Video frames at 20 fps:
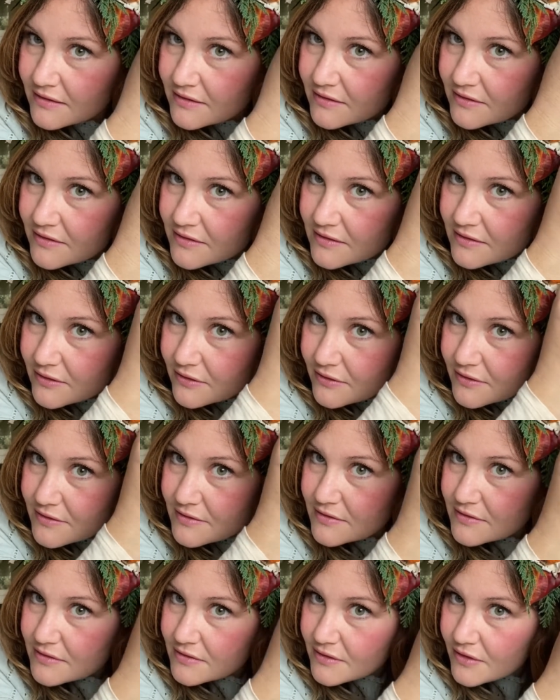Just little
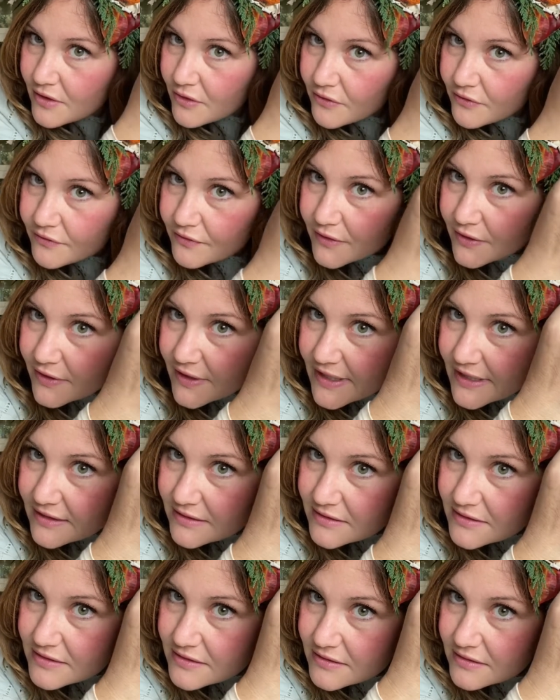snow
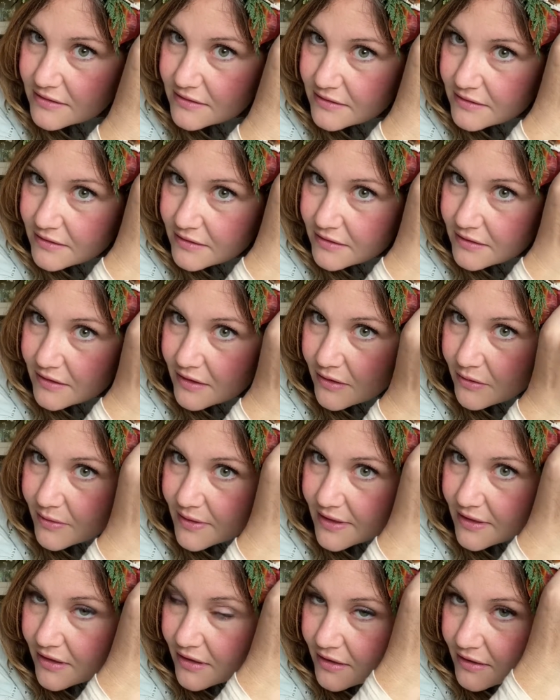flurries going
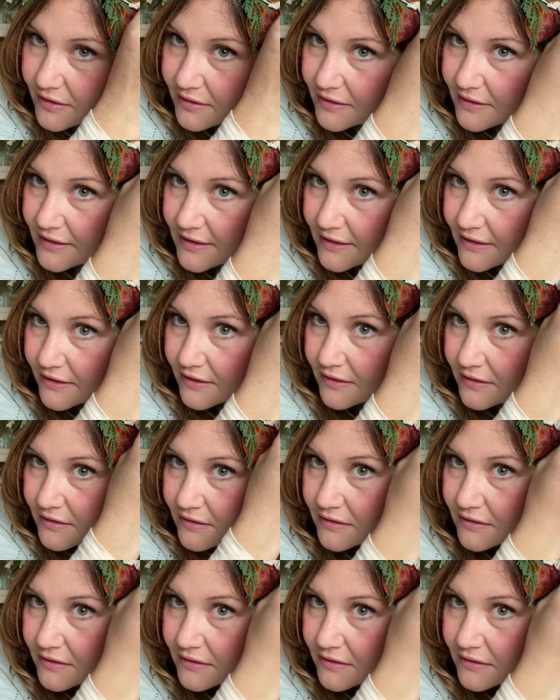on in here.